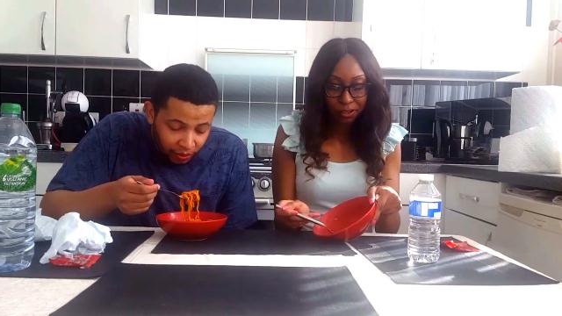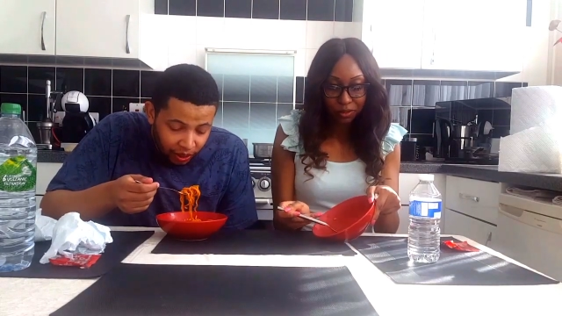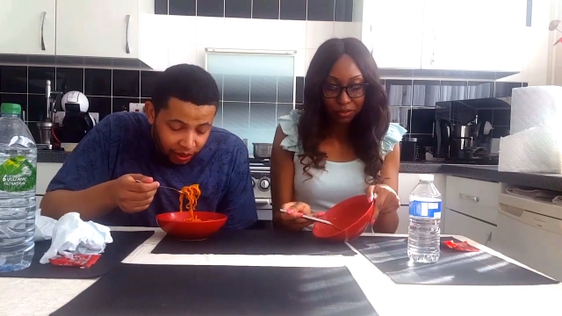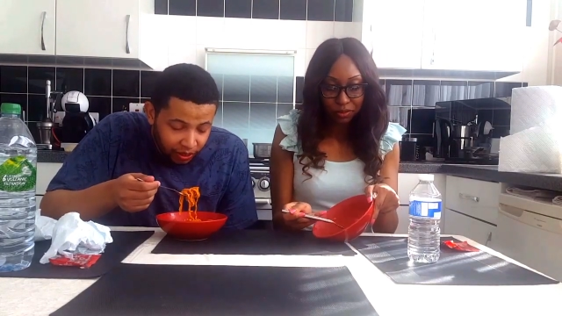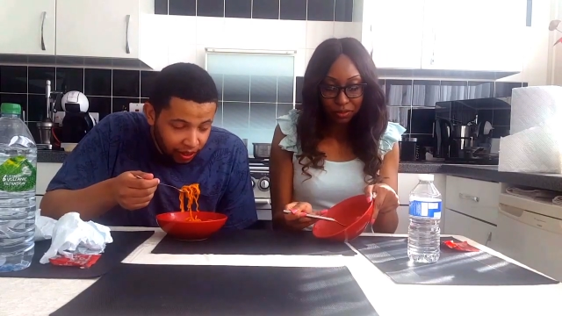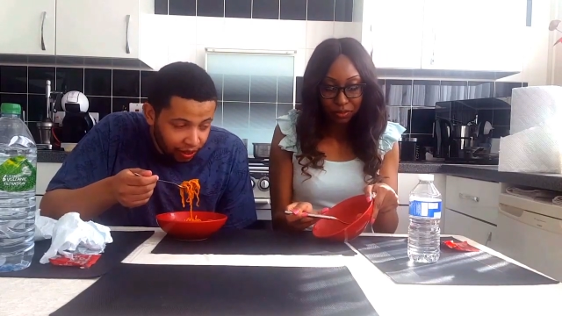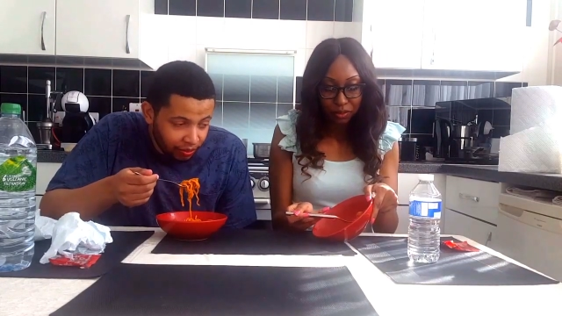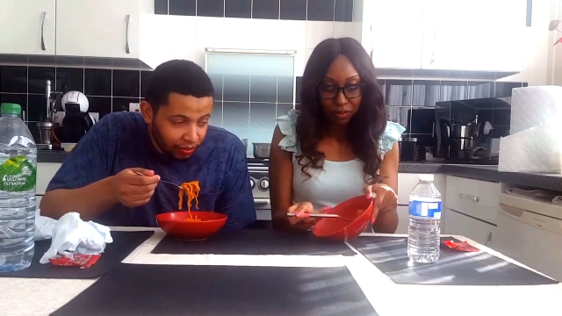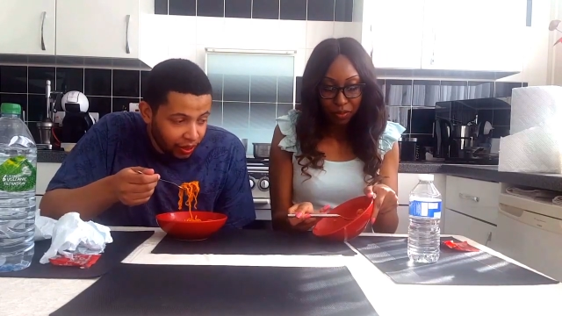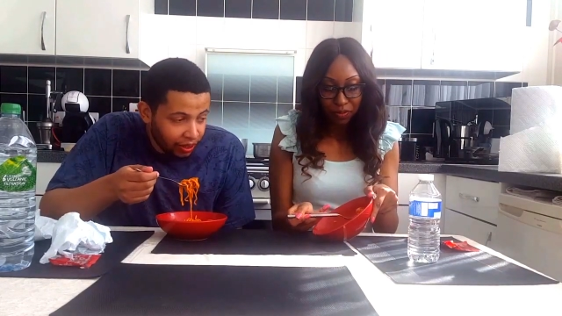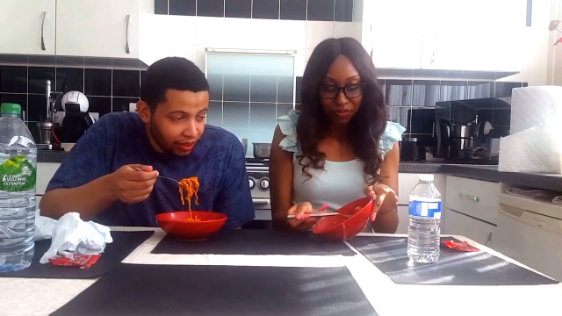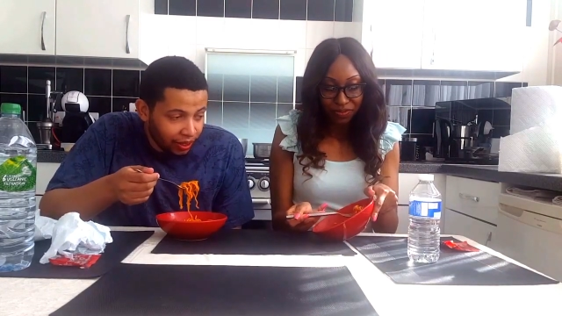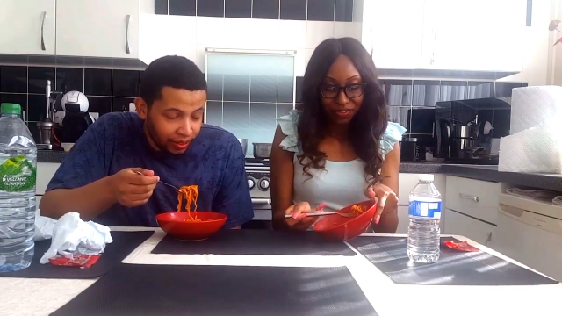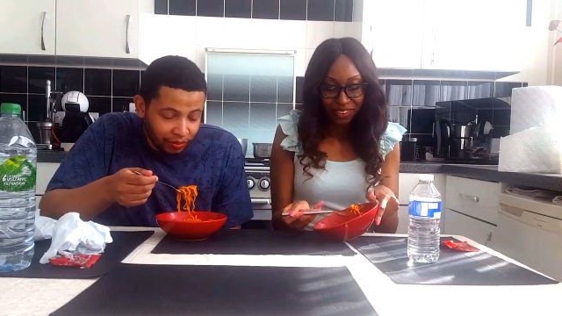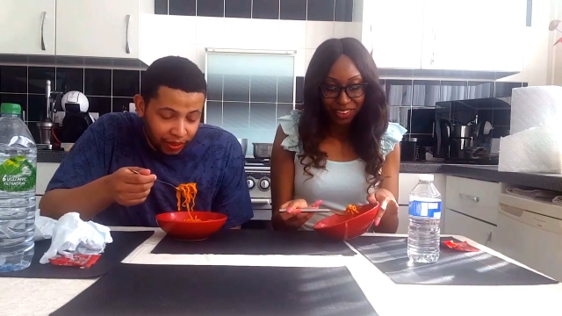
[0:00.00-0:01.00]
Speaker 1: Well done, well done.
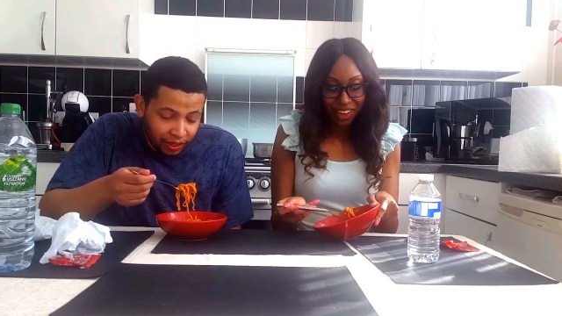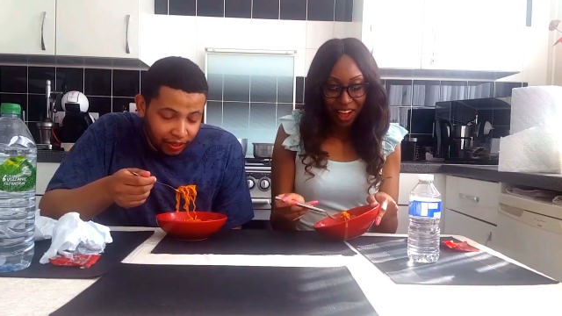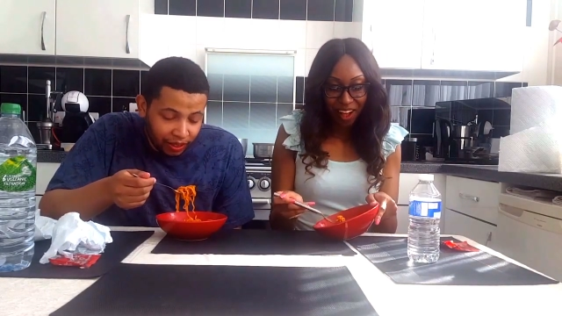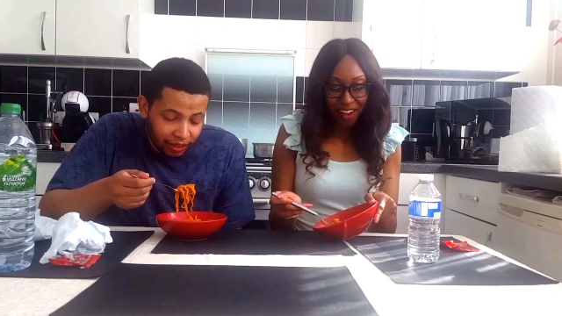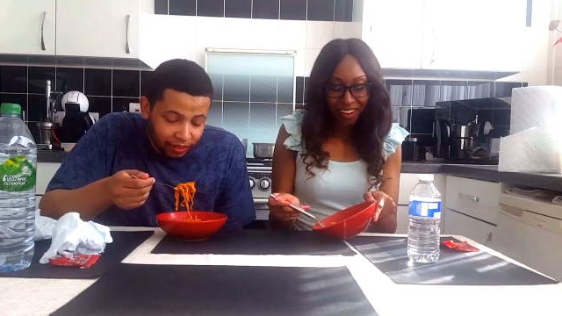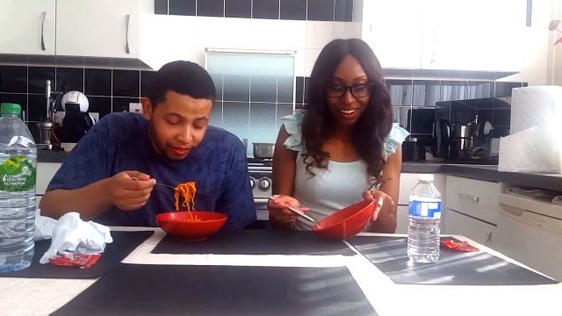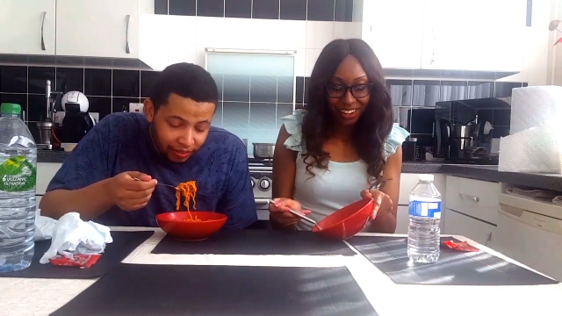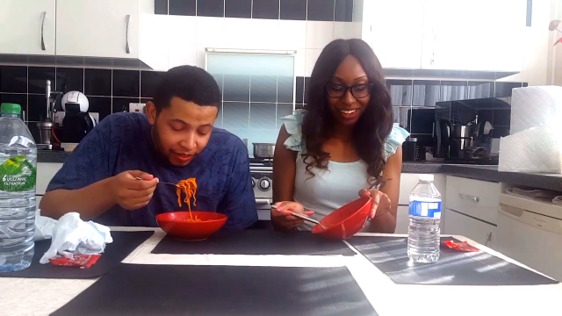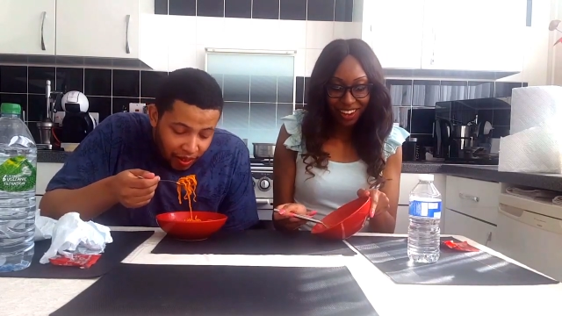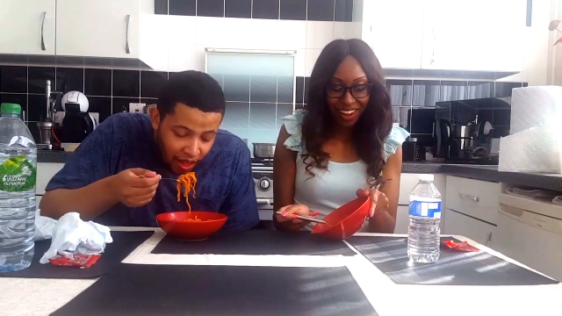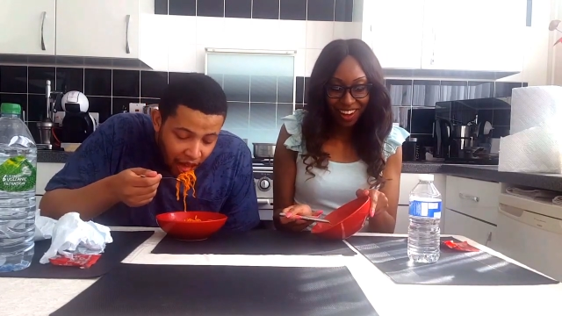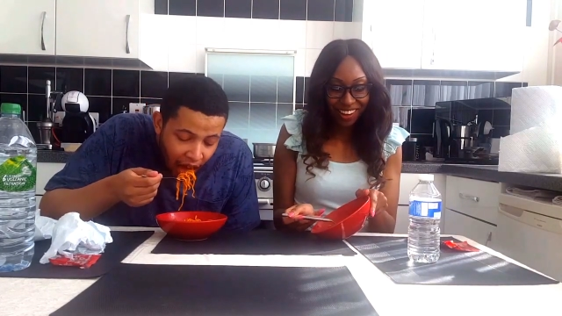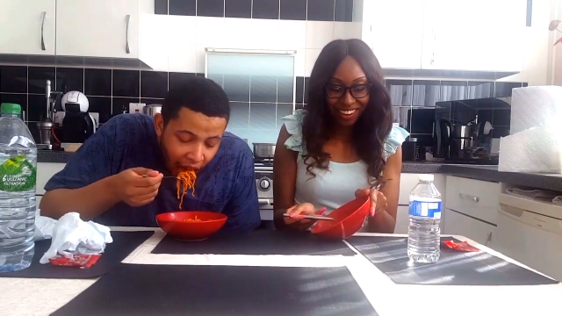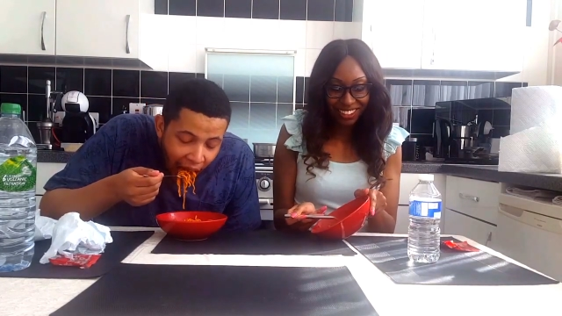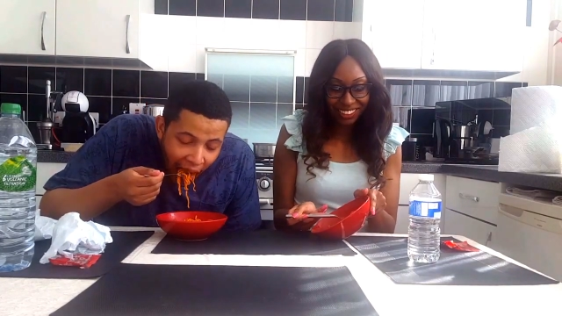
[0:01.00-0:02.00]
Eh, Meridian
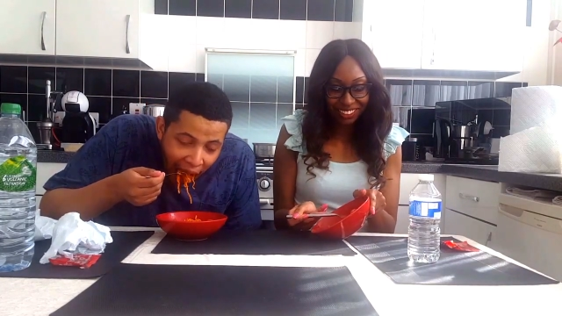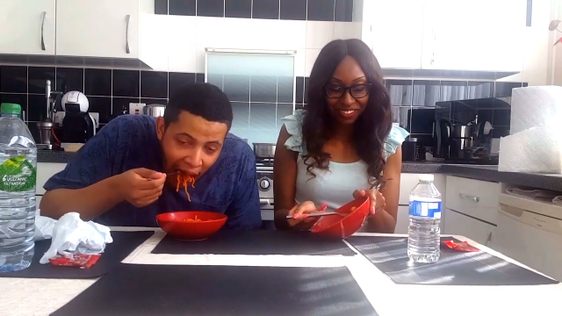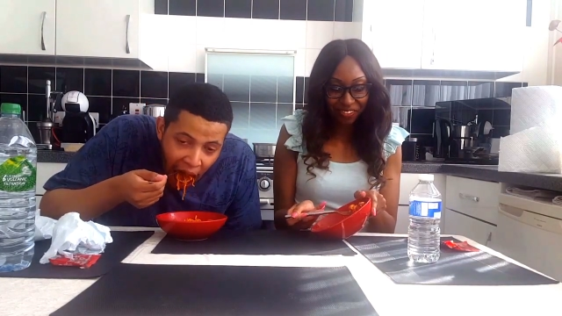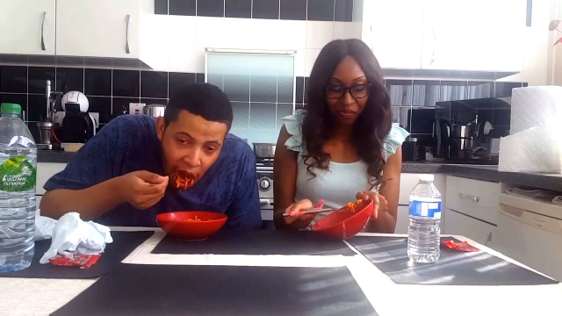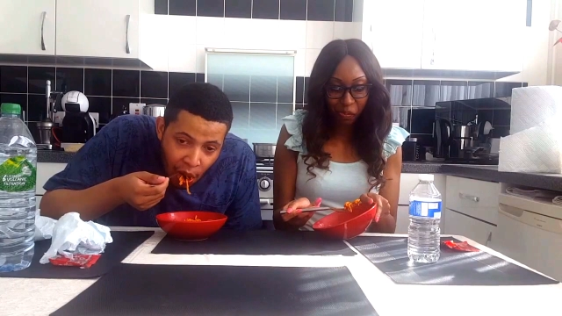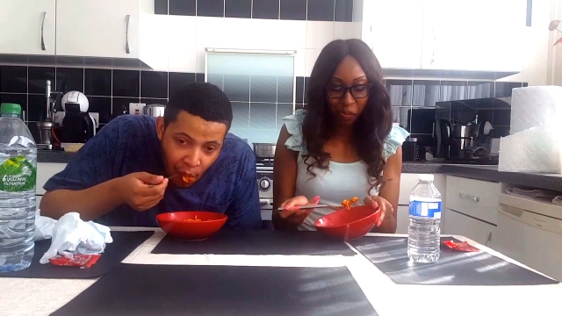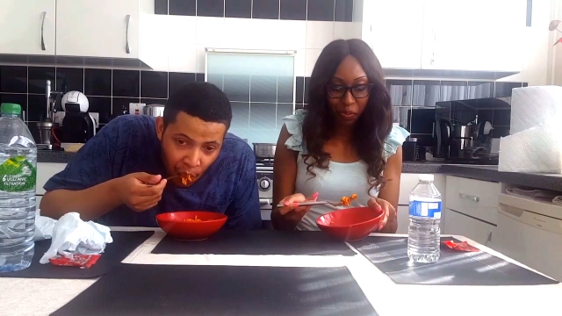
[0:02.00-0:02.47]
has.